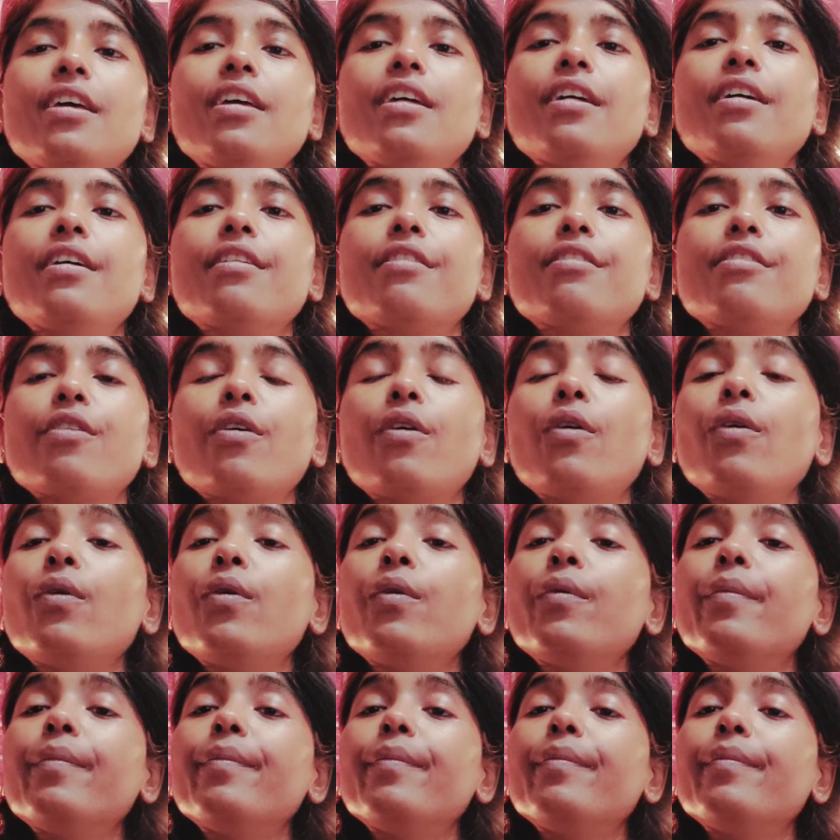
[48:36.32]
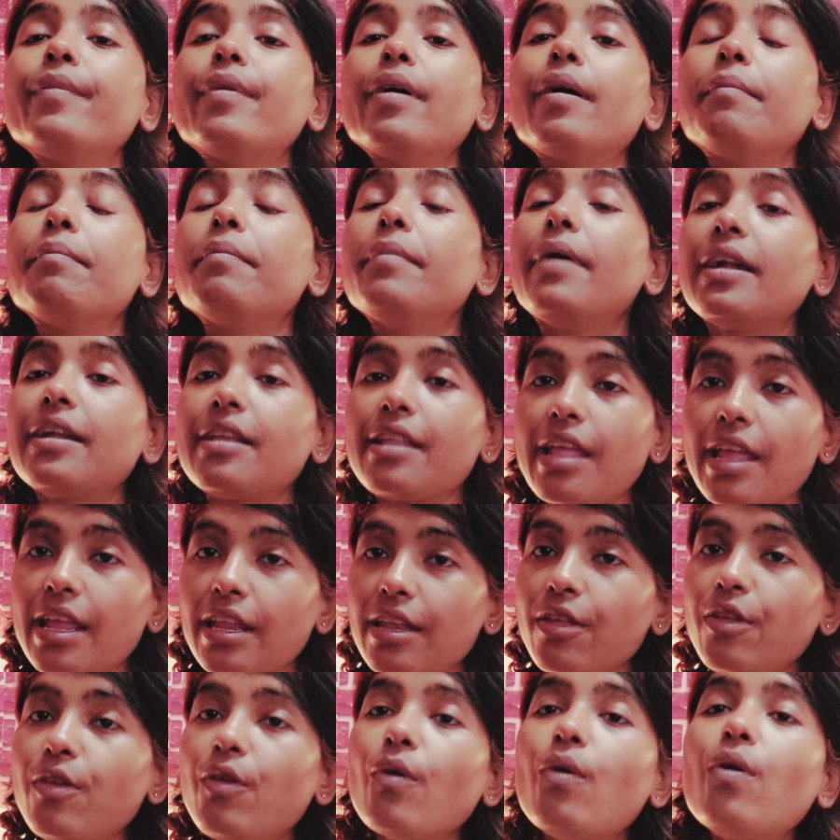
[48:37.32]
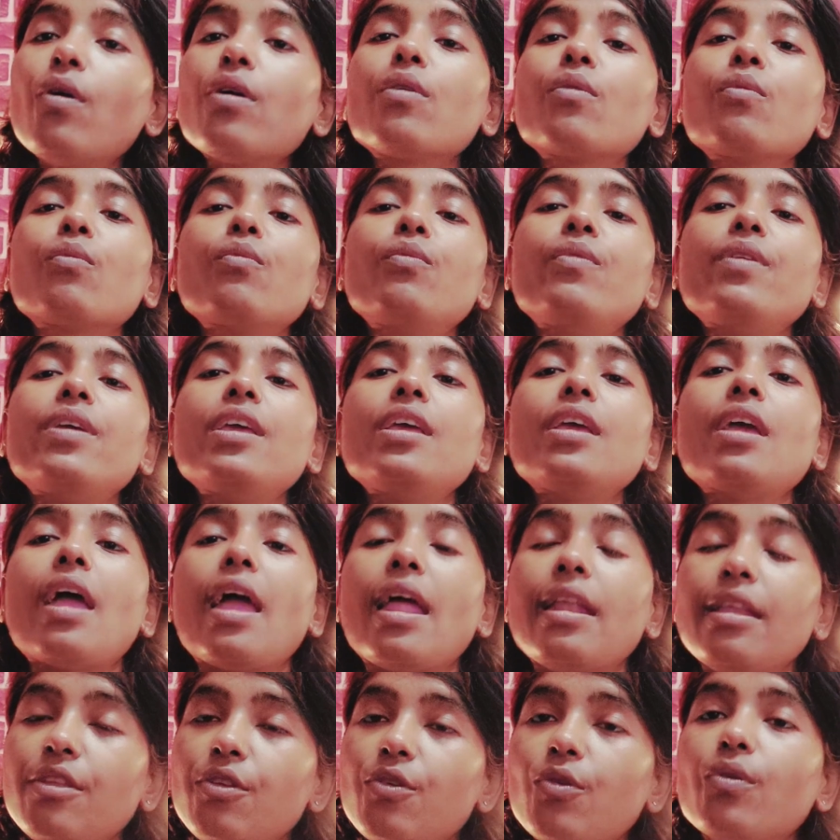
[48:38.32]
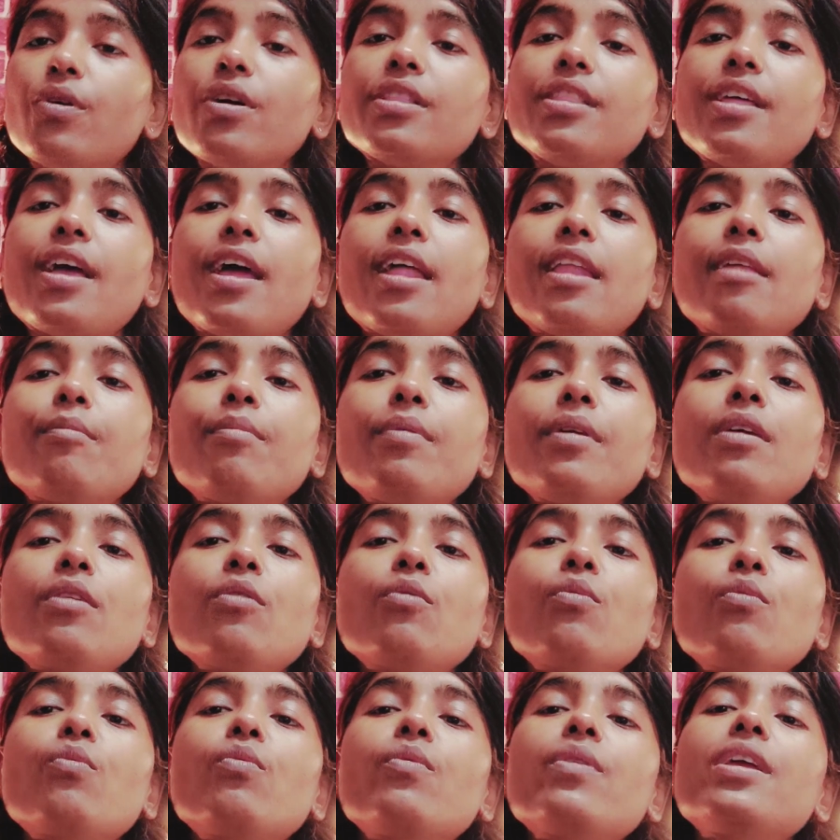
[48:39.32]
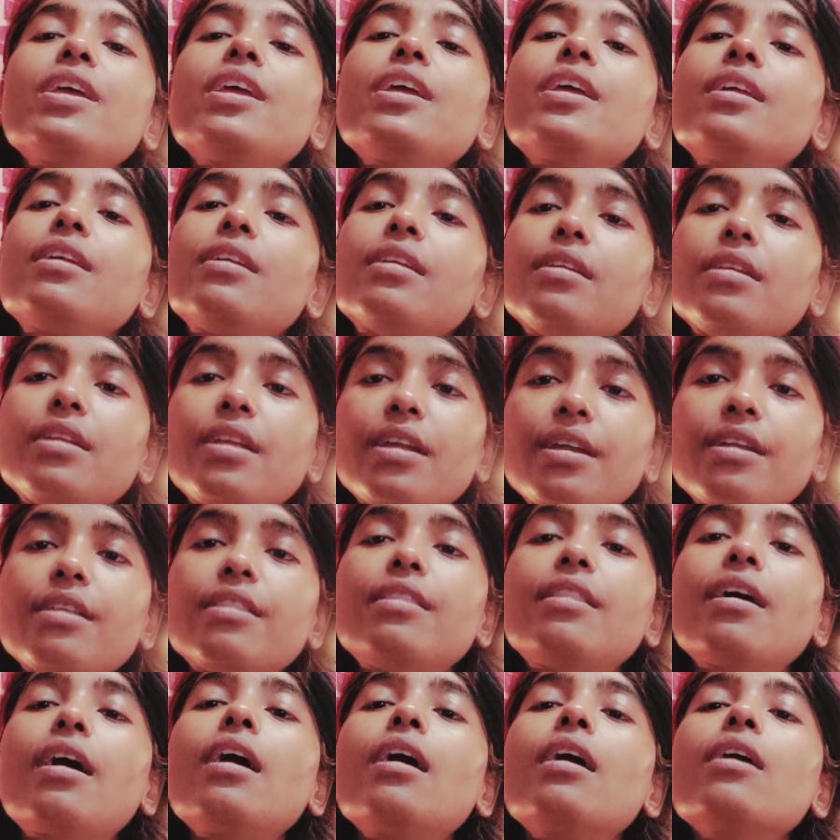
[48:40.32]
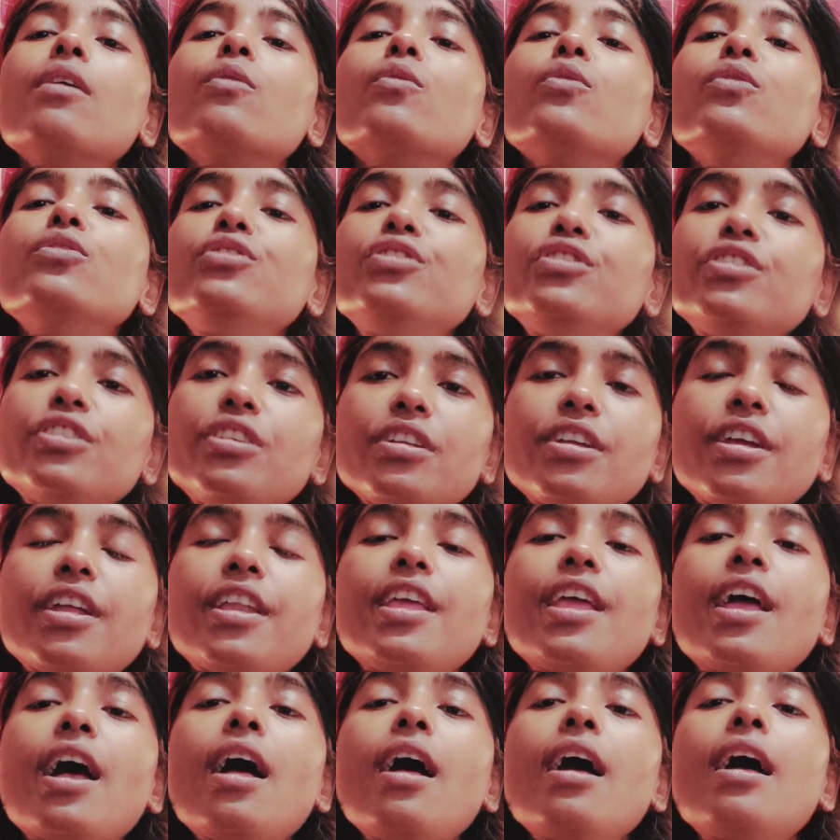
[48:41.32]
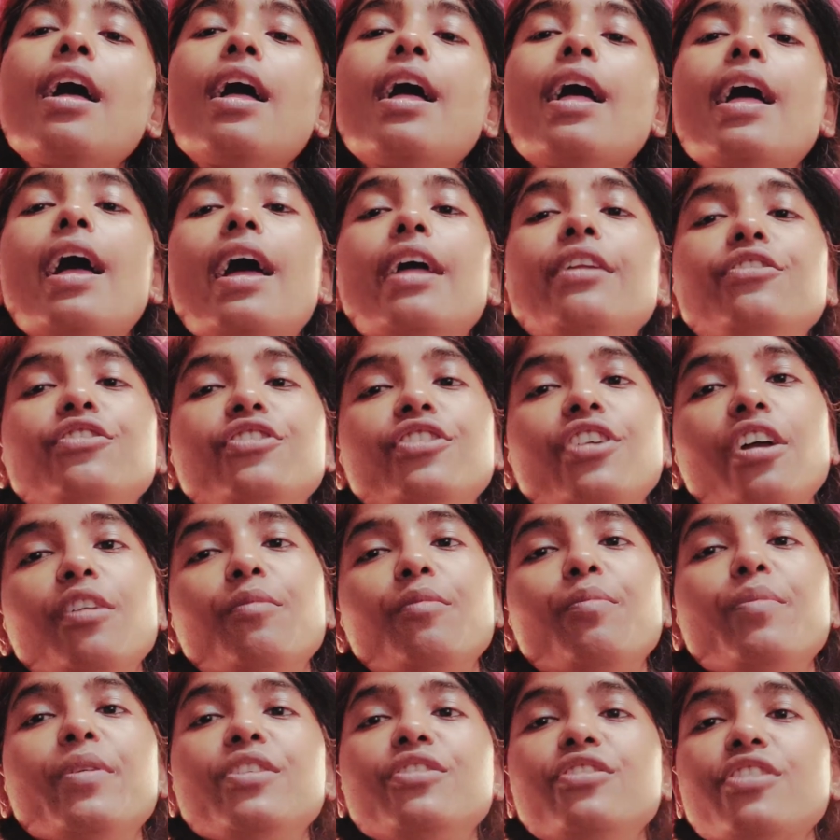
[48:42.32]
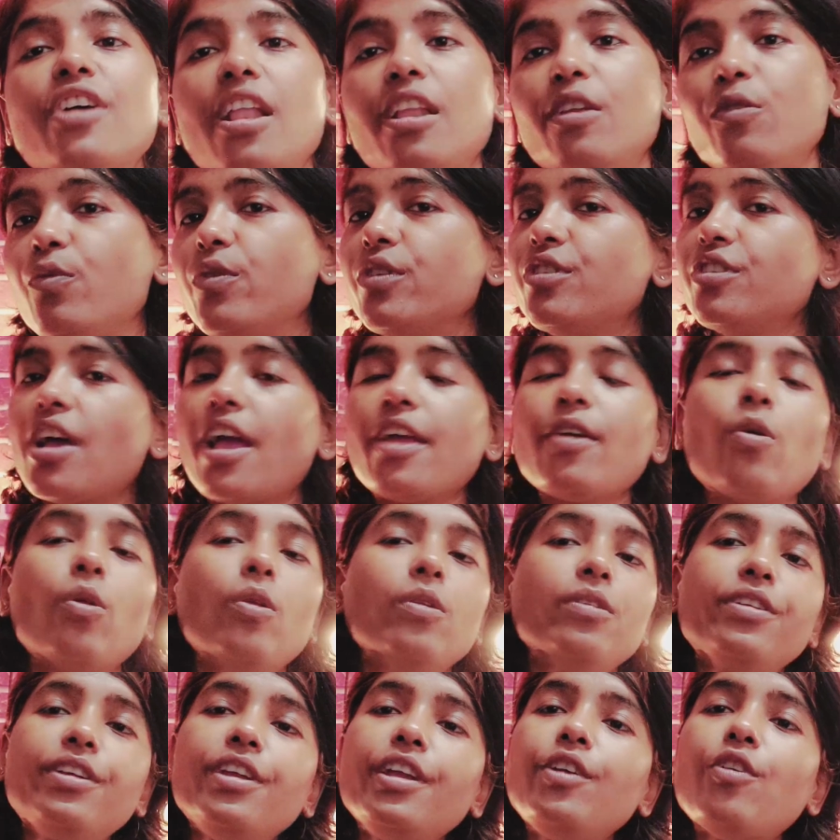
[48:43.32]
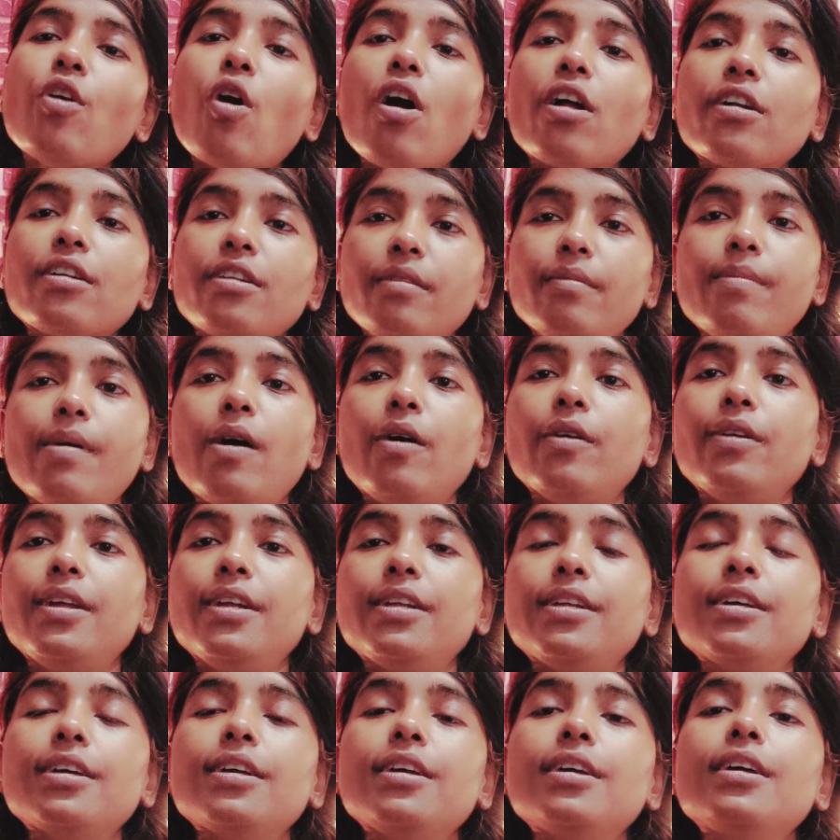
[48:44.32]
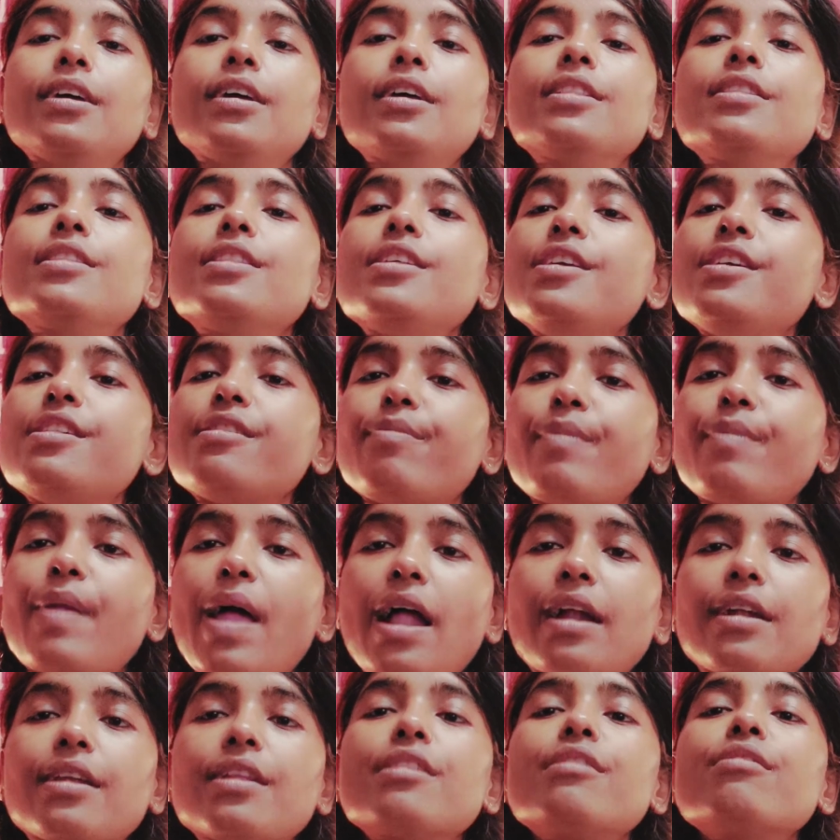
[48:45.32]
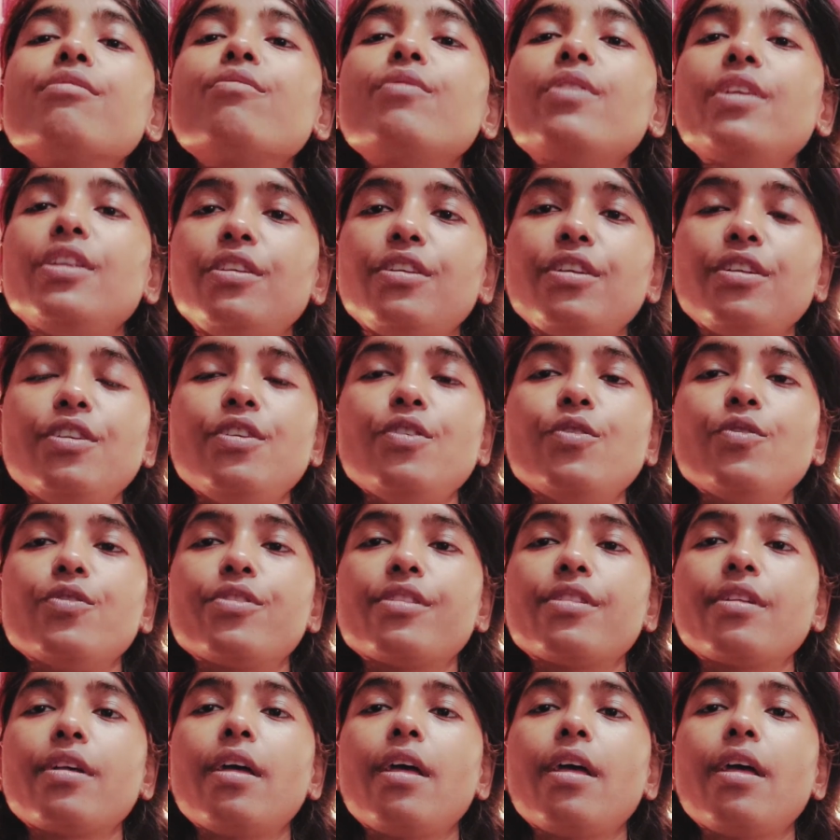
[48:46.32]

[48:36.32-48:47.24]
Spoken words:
So but in yoga we and yoga therapy we did the Kunjal Kriya and Shankh Prachalam, which I already talked about it. These practice we introduce.